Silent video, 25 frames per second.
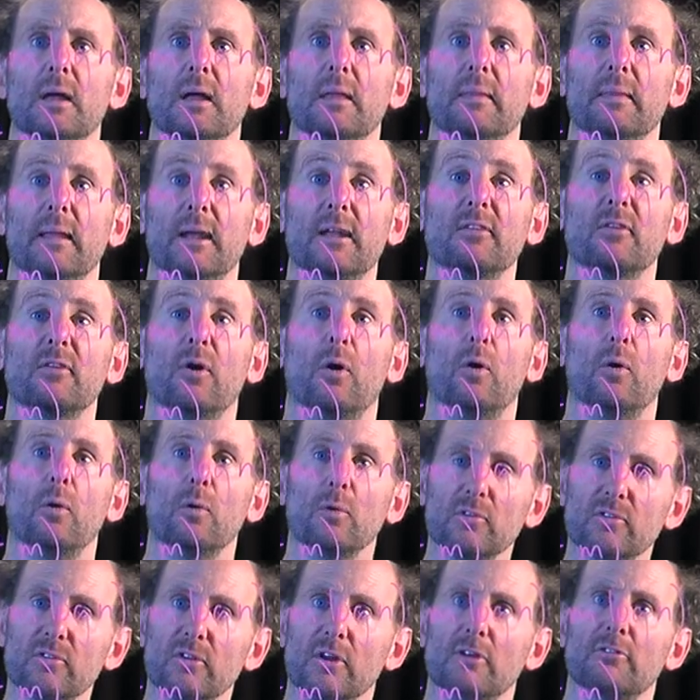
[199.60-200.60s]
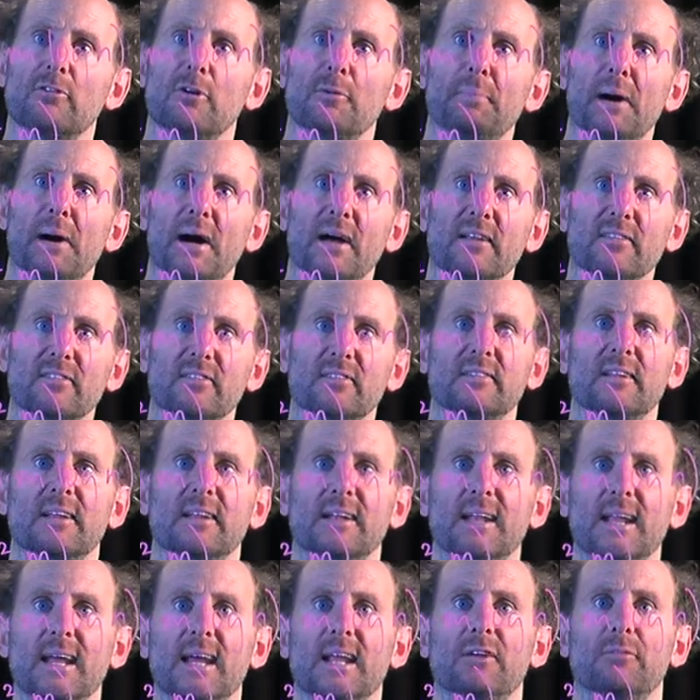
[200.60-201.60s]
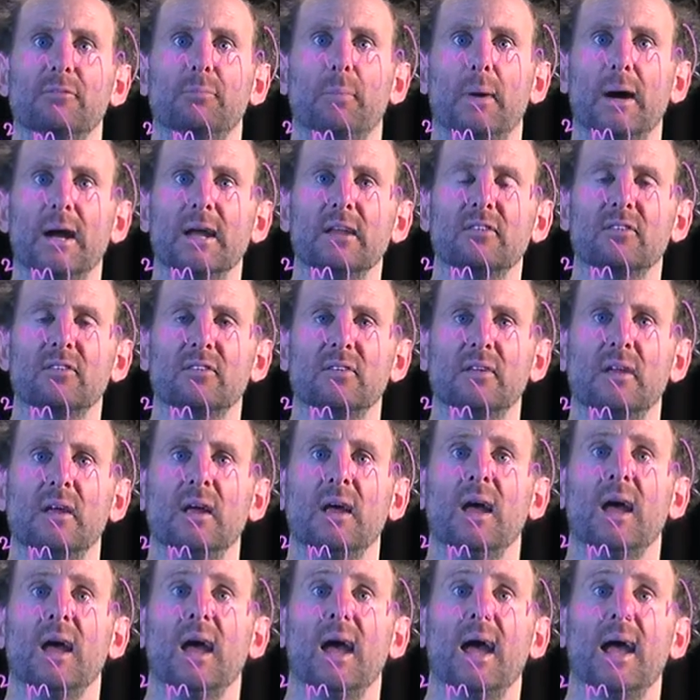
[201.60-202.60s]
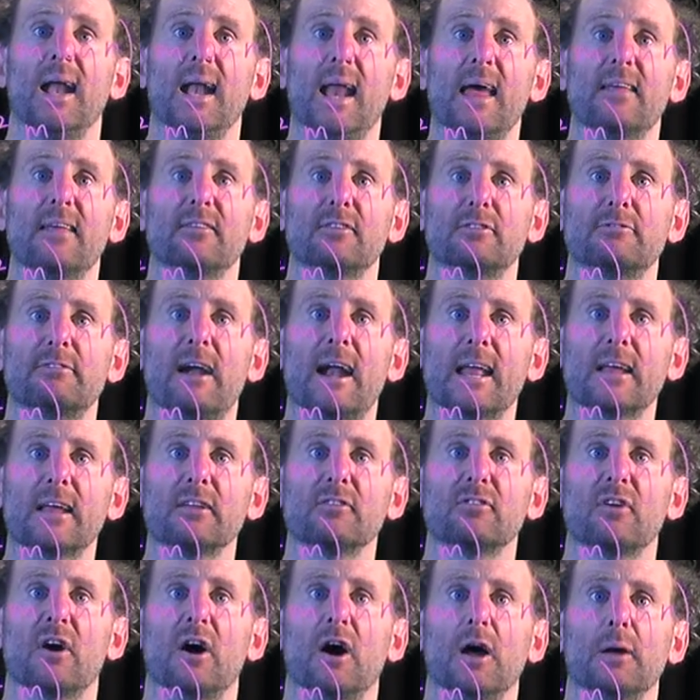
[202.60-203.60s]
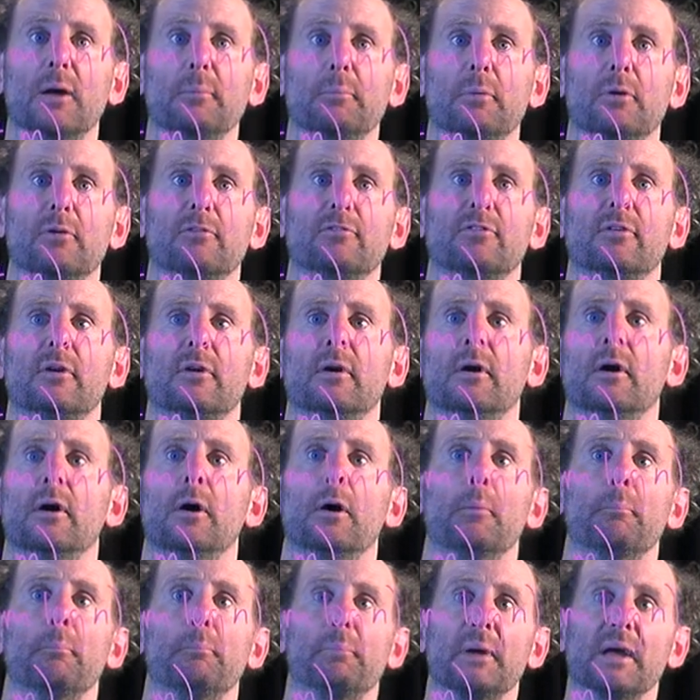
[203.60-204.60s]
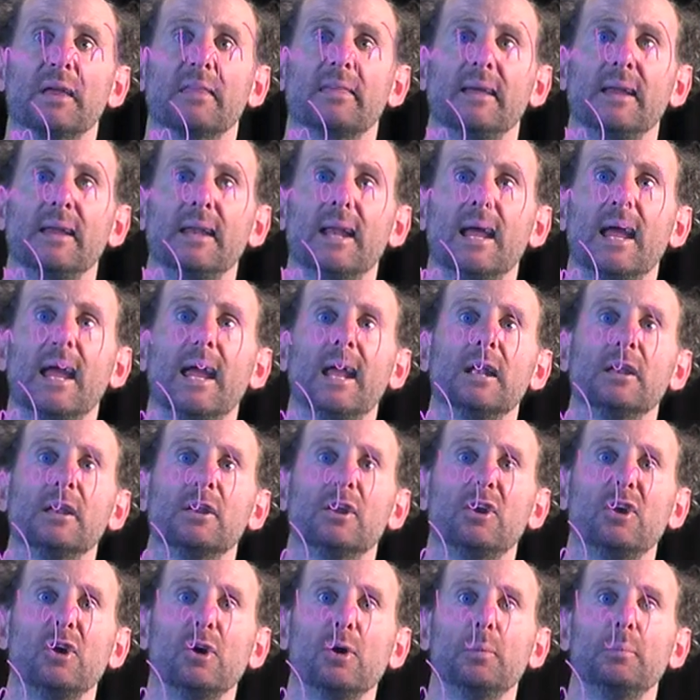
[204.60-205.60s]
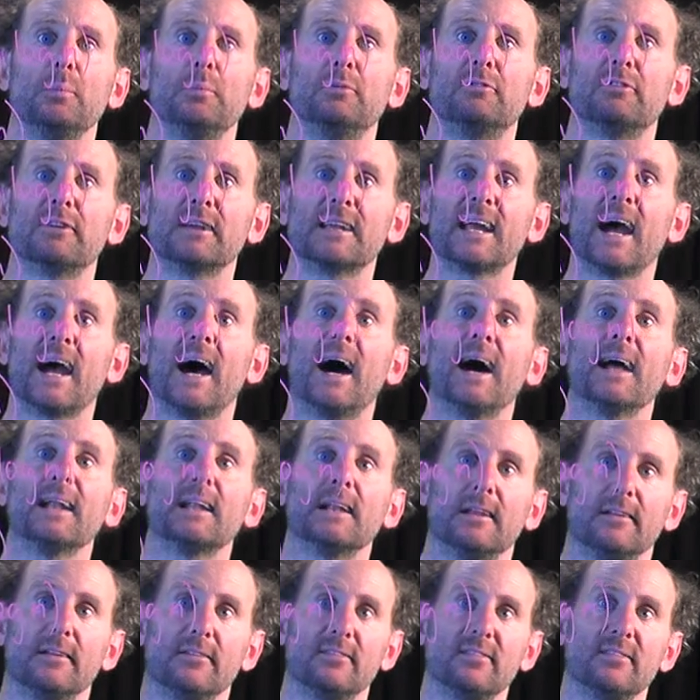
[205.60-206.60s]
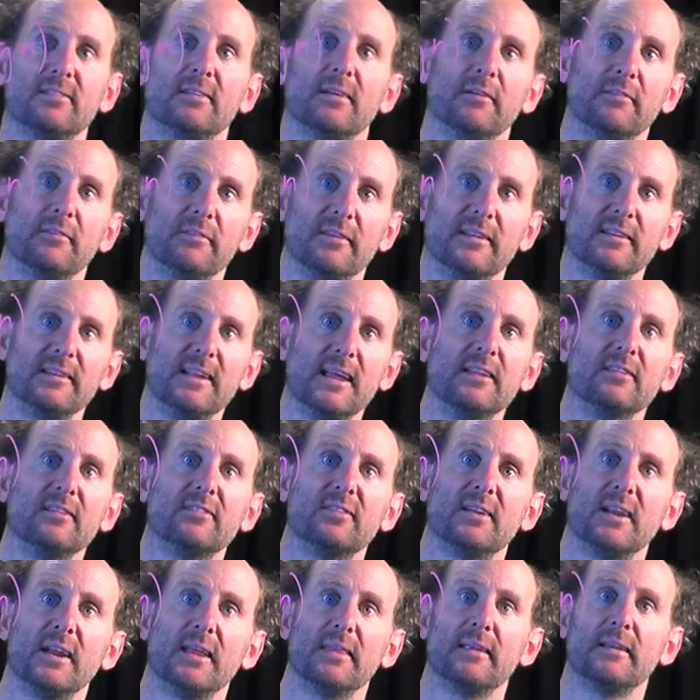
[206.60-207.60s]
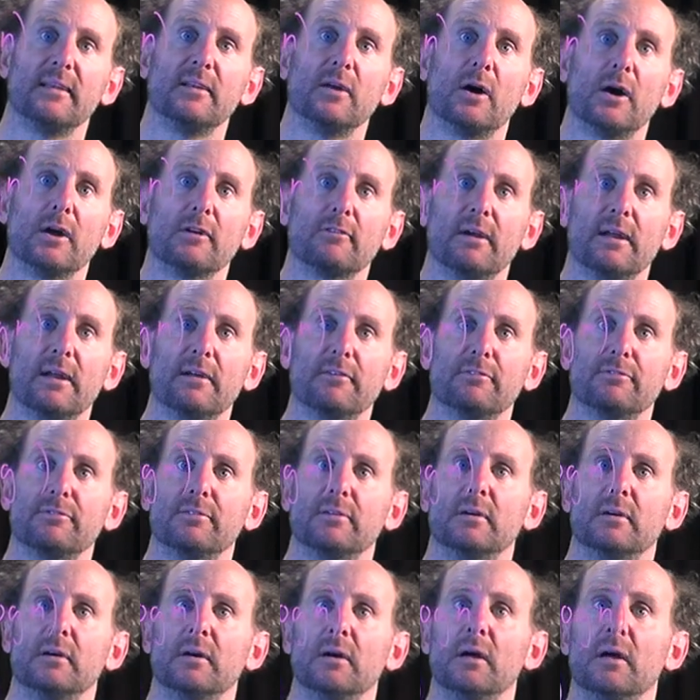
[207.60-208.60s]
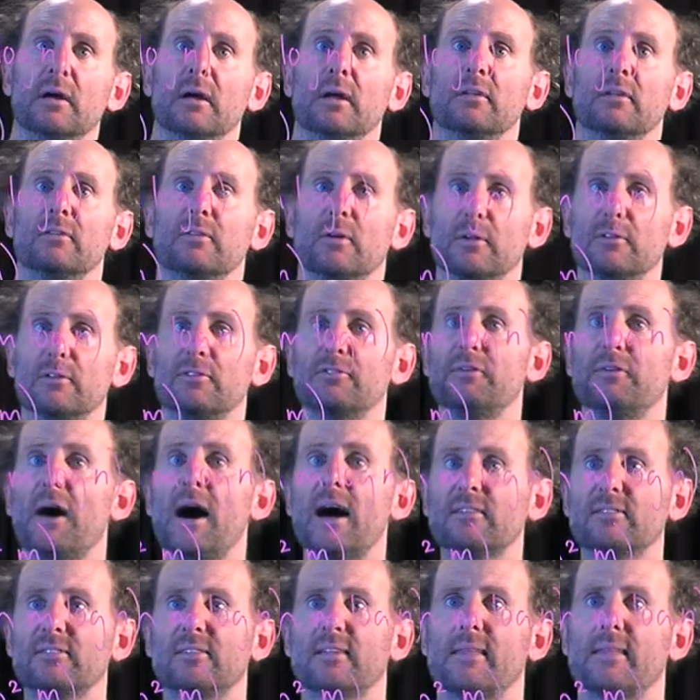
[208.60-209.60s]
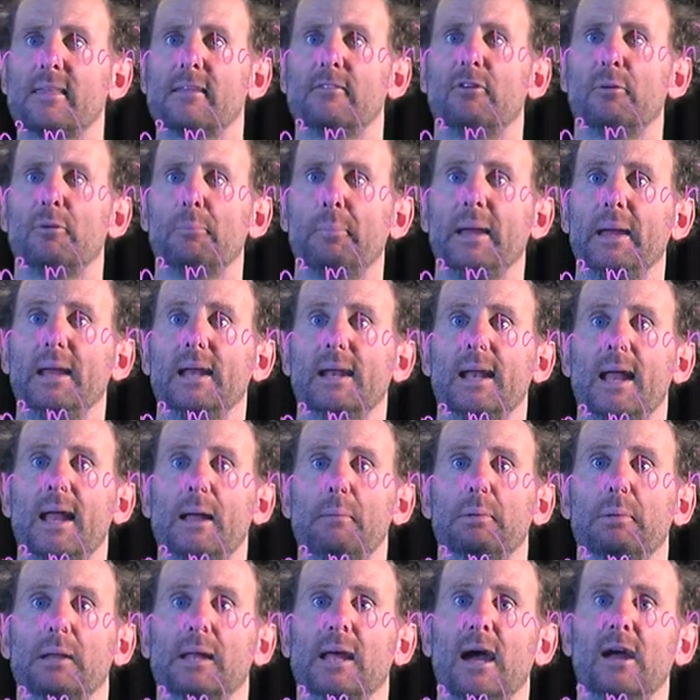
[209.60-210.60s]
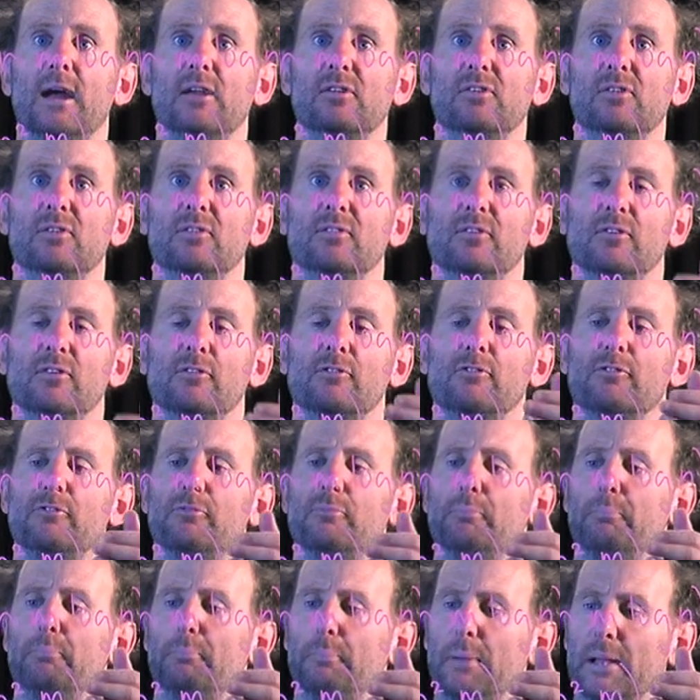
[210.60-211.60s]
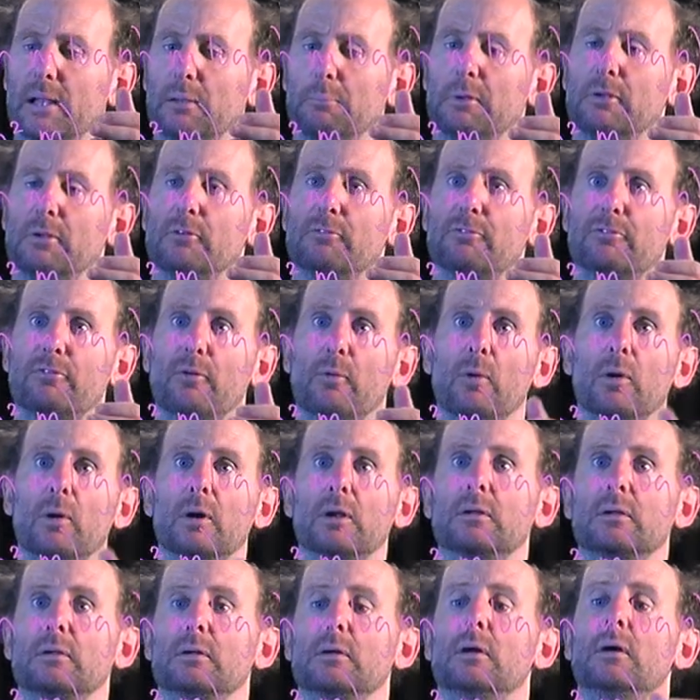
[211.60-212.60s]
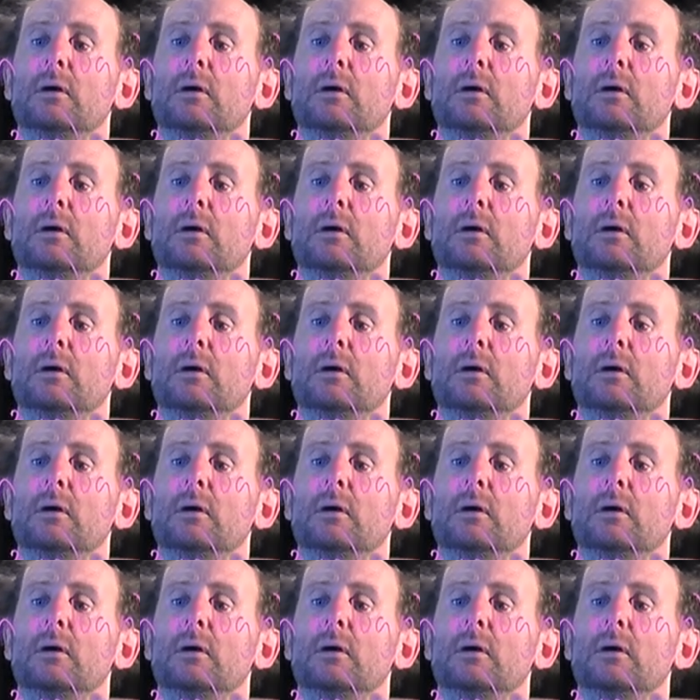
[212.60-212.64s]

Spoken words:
that is also robust to negative weights and has a running time of big theta n cubed regardless of the density of the digraph. So it's faster than repeated applications of Bellman-Ford,